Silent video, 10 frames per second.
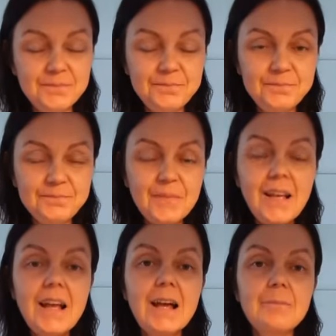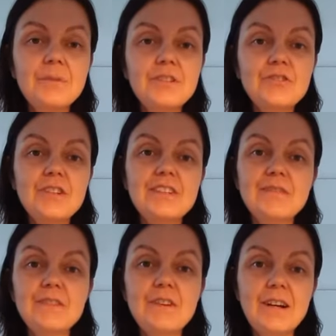and please share
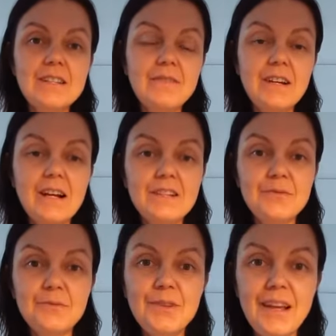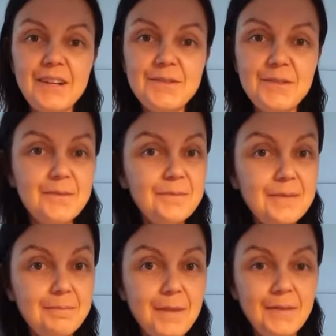this video as far as you would like to
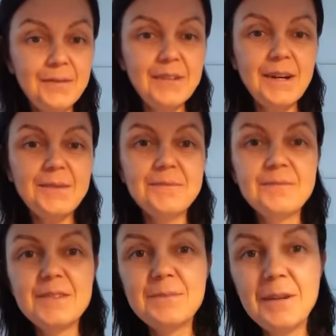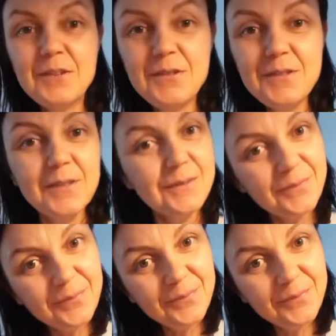Bye for now. Speak to you soon.